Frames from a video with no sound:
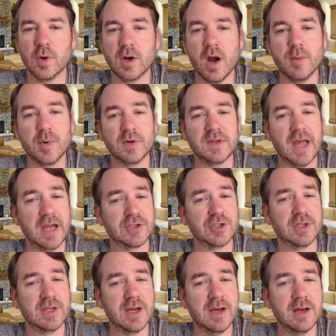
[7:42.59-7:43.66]
Copper is
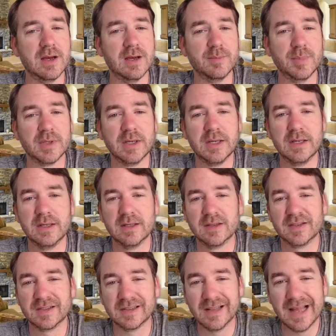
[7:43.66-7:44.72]
actually up
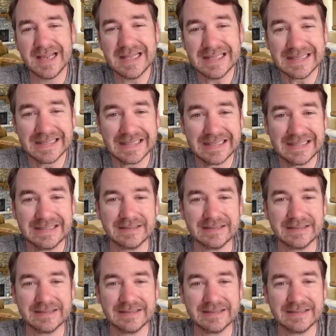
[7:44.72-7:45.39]
slightly